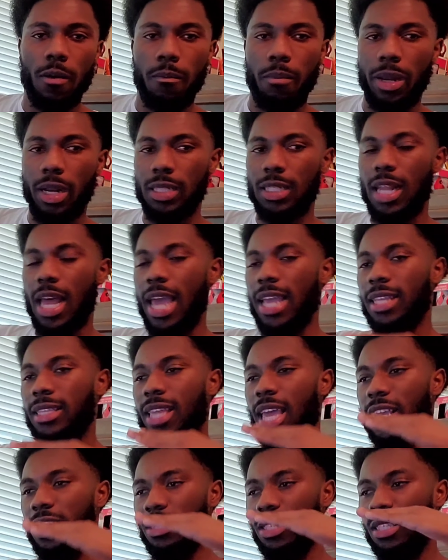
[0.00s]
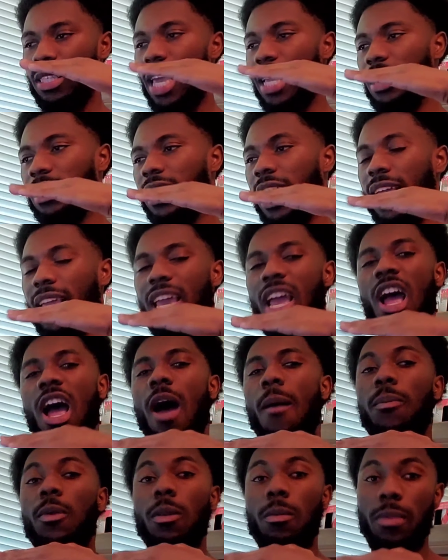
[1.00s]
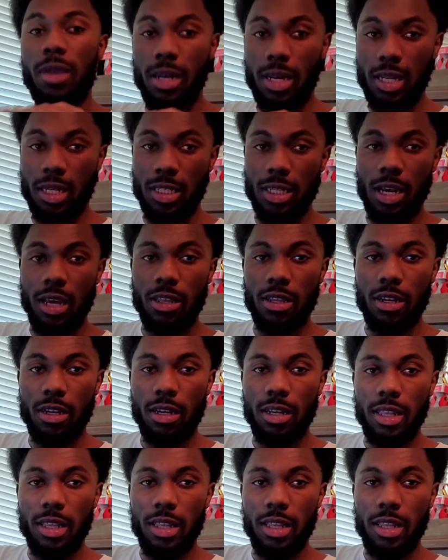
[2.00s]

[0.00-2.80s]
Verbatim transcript: but it's like they they they complement each other.